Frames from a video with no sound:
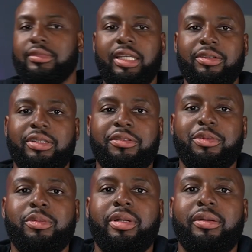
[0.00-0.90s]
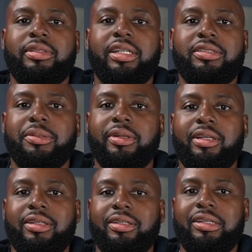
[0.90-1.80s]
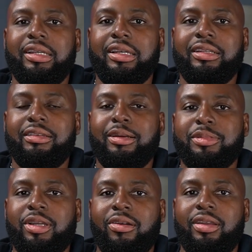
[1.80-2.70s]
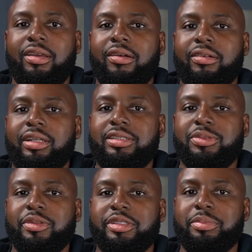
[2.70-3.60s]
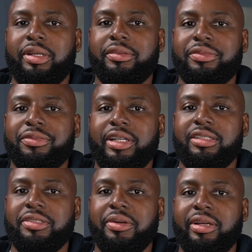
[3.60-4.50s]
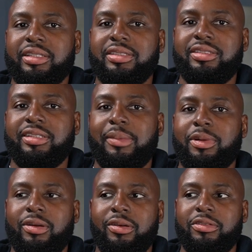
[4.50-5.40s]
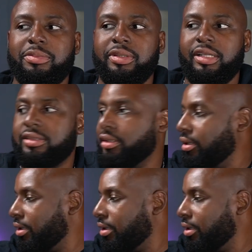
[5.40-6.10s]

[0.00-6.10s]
He'll never wanna play with that toy. Now I'm talking to y'all and he just wants to play with the freaking toy and slap it all over the place.